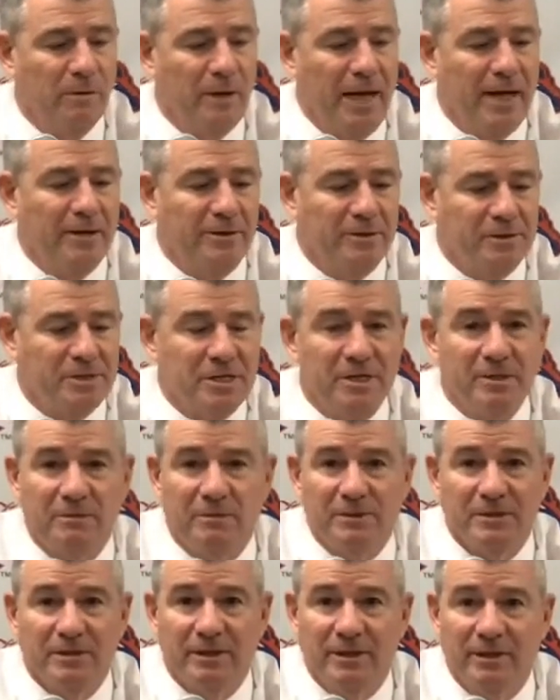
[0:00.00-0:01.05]
energy
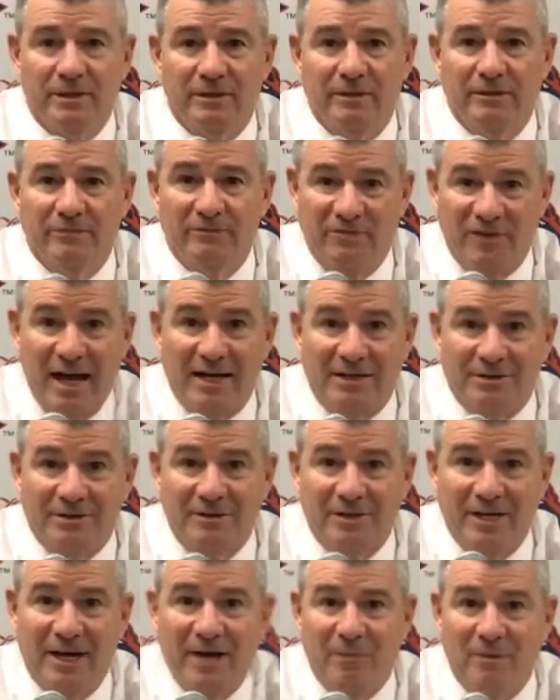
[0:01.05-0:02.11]
was the factor
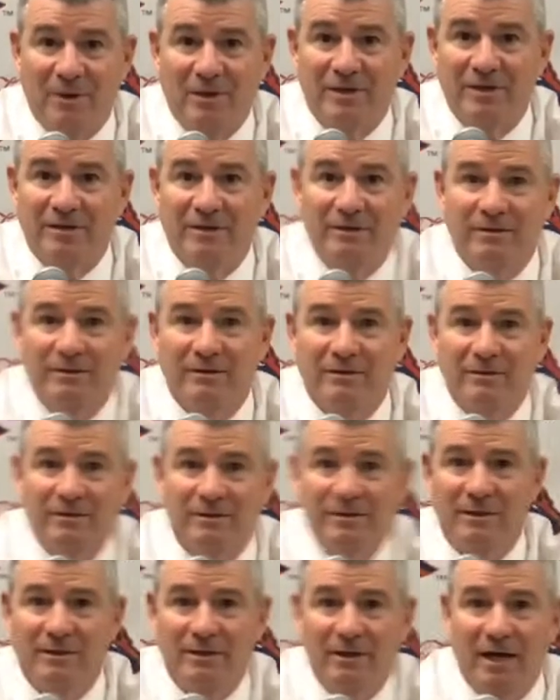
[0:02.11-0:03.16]
that I wanted
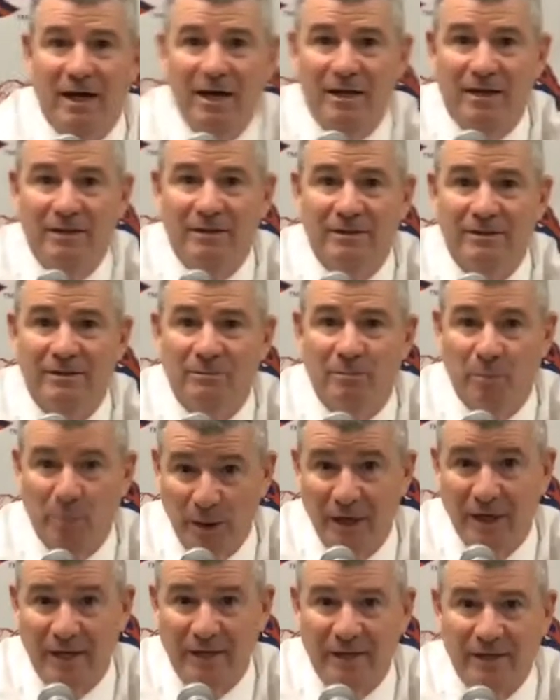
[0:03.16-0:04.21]
to uh,
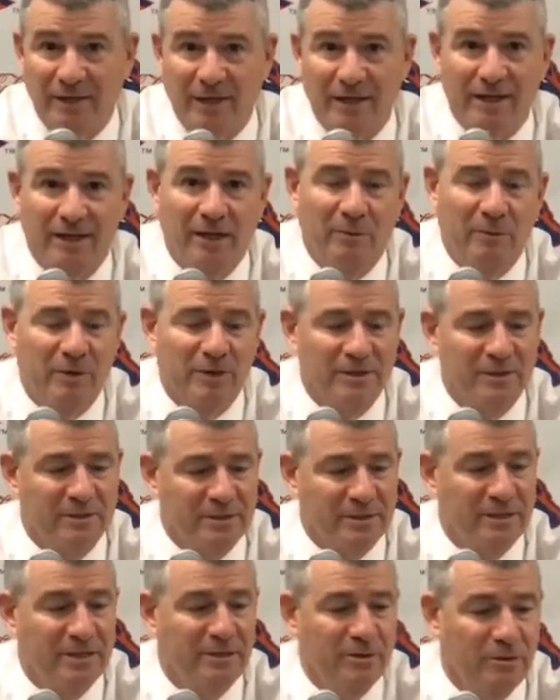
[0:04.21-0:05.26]
bring, and I wanted to
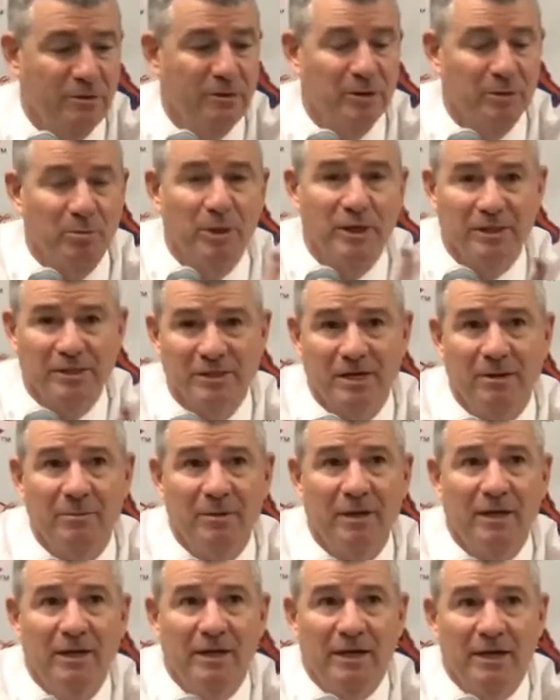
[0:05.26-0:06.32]
see who could bring some.
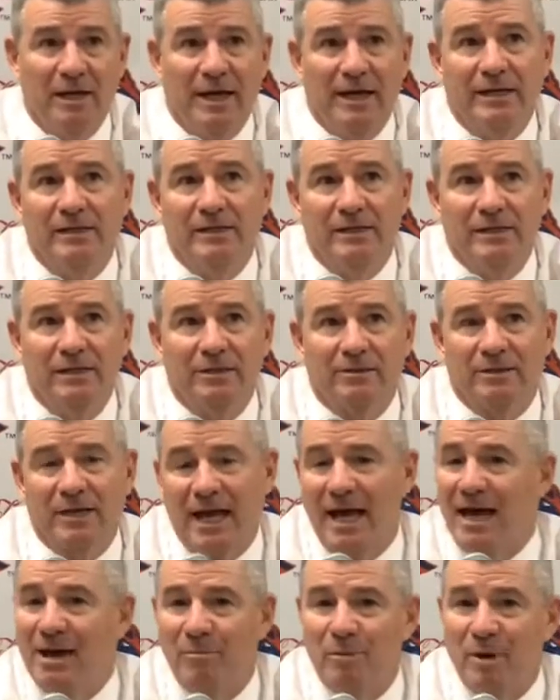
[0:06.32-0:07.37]
And you know,
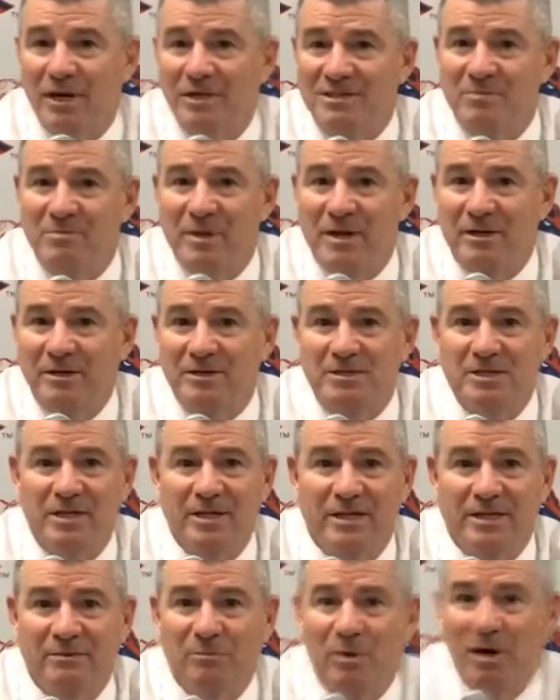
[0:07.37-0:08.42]
Cam brought some
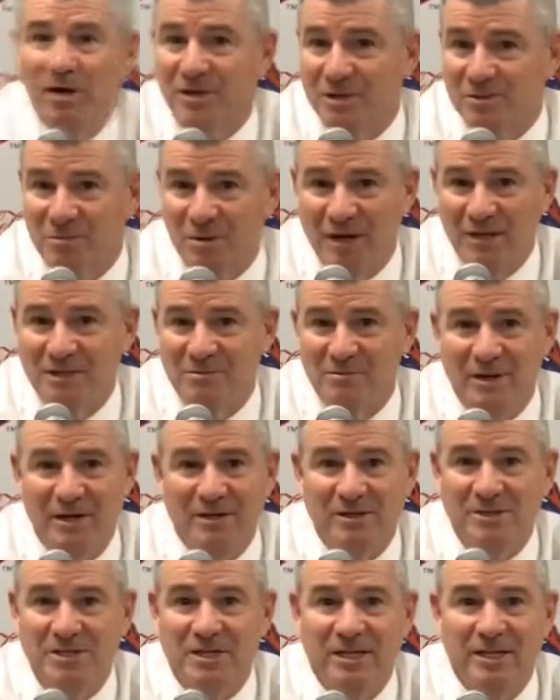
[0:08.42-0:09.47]
energy, and Marcus brought some
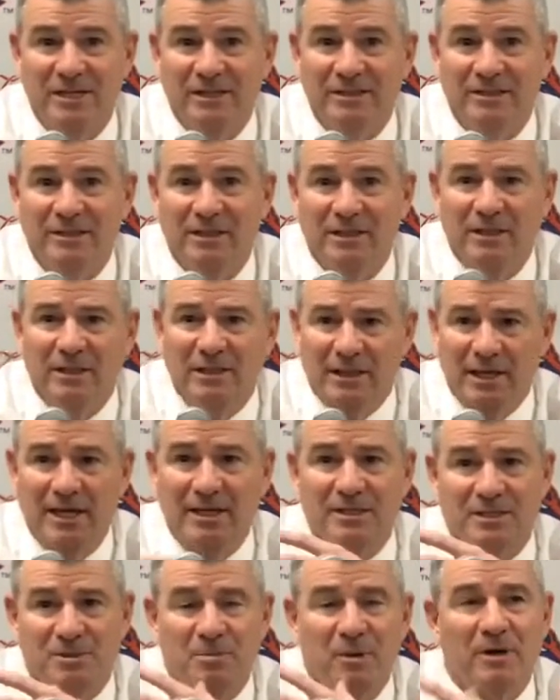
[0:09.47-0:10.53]
energy, and kind
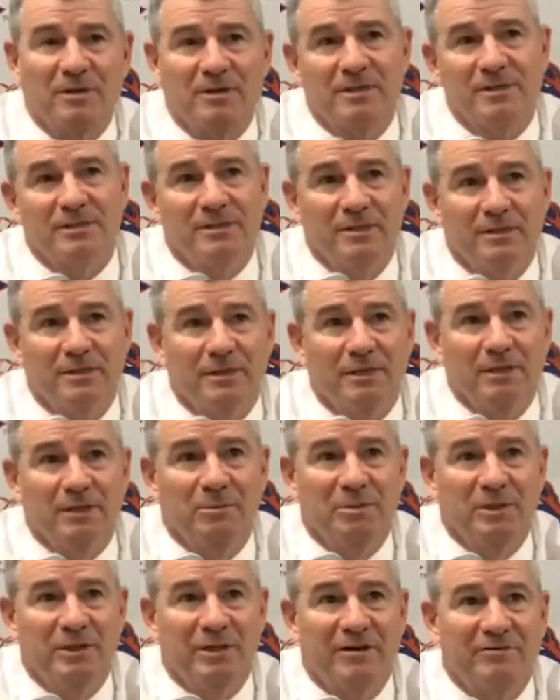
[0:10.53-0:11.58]
of sparked us a, a little
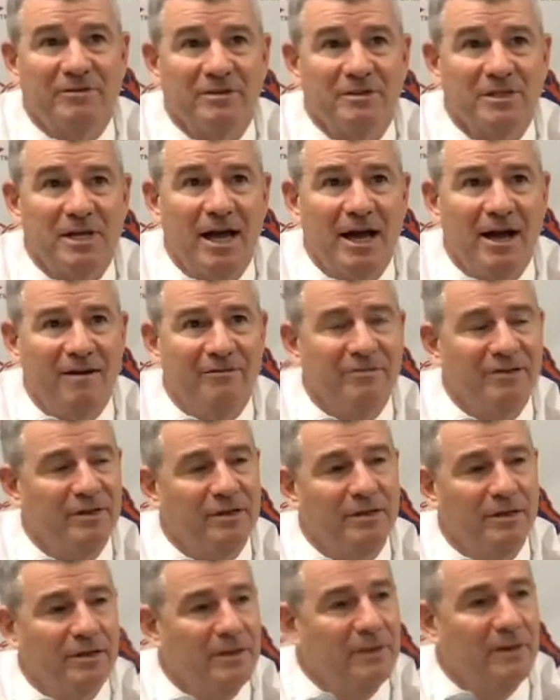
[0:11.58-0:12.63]
bit in that first half. And
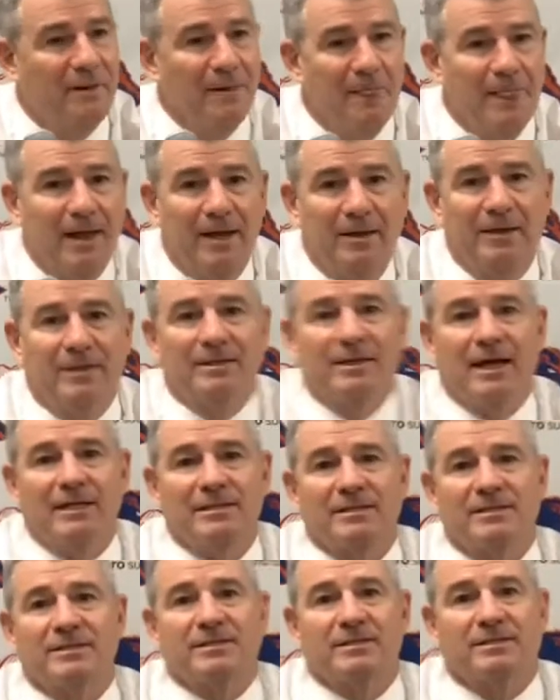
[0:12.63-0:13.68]
I think
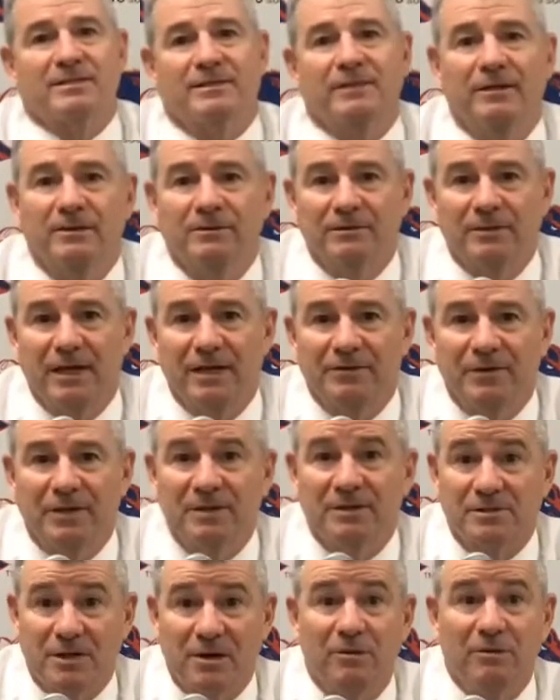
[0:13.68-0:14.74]
that's you know
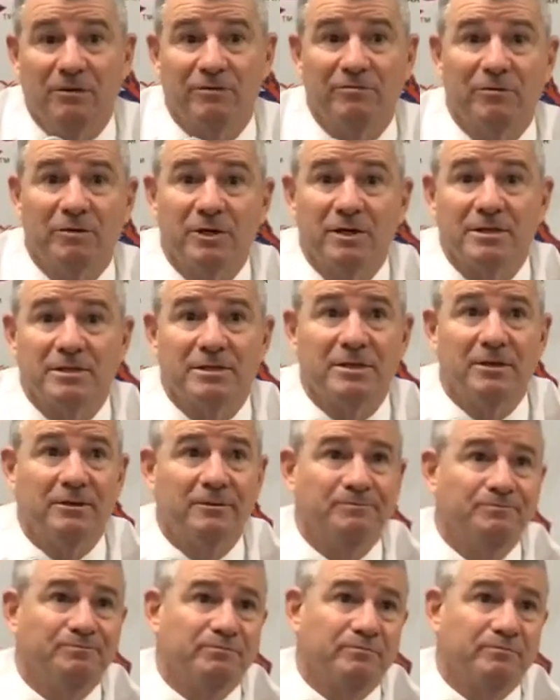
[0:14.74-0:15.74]
what's going for us. So